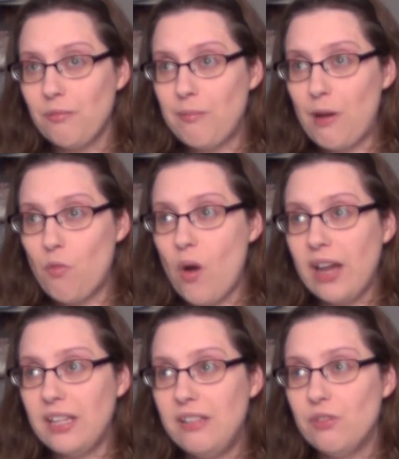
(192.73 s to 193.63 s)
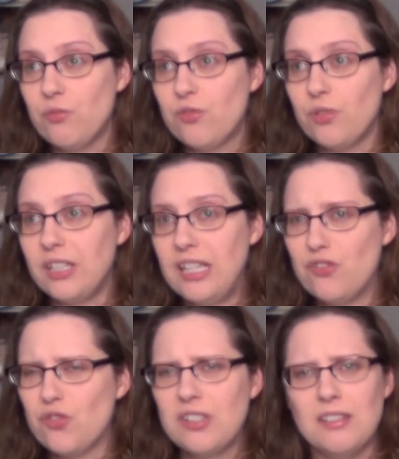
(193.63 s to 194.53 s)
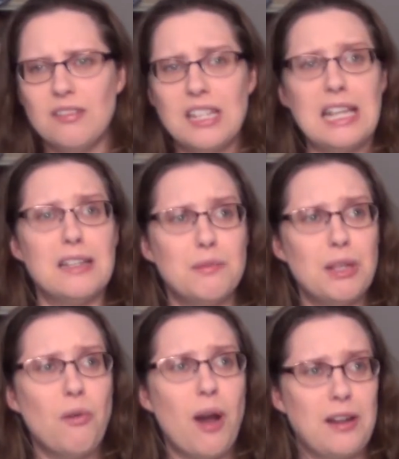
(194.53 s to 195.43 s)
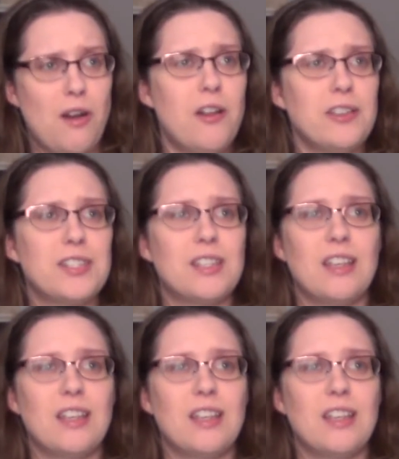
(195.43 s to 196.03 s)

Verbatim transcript: about why I even was really interested to get it, to be quite honest.